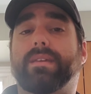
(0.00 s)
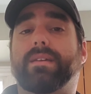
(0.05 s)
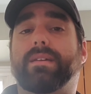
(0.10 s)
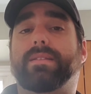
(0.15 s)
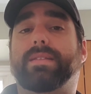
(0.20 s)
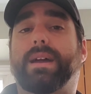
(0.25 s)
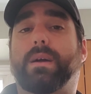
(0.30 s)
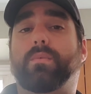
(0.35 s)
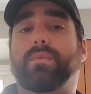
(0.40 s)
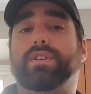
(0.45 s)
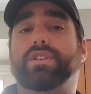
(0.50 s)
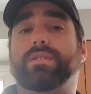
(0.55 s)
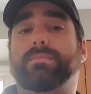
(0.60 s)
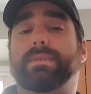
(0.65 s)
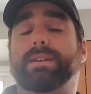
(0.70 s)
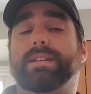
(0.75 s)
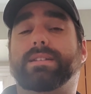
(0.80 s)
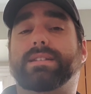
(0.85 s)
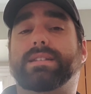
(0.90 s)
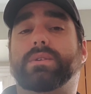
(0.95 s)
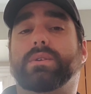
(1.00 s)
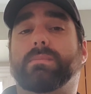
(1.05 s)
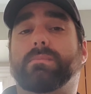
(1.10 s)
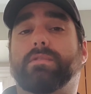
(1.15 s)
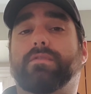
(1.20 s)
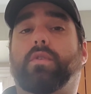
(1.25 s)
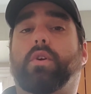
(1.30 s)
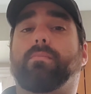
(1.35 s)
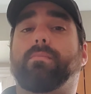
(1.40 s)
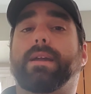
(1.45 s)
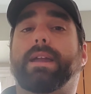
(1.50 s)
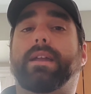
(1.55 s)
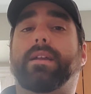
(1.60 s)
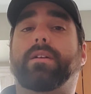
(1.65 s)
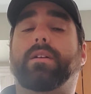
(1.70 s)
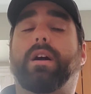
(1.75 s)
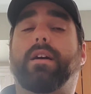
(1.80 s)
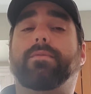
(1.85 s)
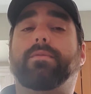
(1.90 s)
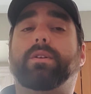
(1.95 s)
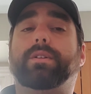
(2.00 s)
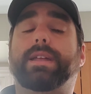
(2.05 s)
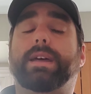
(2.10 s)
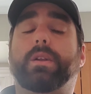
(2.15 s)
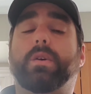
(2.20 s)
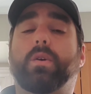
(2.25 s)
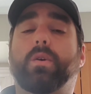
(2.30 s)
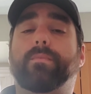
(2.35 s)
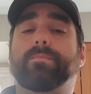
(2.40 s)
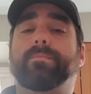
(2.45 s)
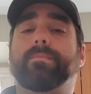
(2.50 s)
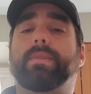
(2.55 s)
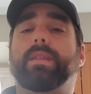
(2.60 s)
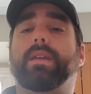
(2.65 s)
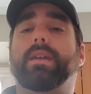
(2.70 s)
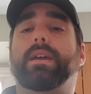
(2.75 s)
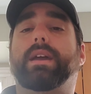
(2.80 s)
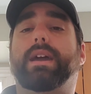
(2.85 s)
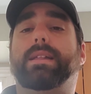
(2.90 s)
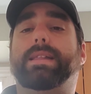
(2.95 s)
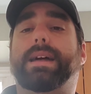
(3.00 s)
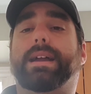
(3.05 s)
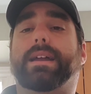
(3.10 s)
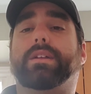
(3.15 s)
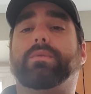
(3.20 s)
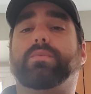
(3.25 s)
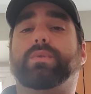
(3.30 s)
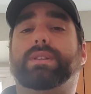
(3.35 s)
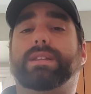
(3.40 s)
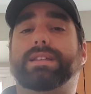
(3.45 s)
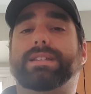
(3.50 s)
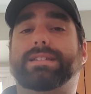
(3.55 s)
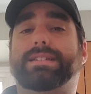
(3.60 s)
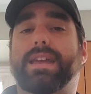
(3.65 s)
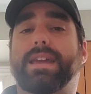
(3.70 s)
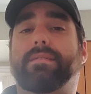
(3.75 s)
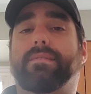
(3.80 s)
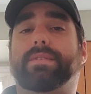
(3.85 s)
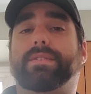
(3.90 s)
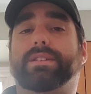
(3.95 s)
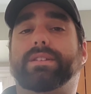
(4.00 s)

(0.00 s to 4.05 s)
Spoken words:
that we should be considering before making an offer on that home. And that can really save us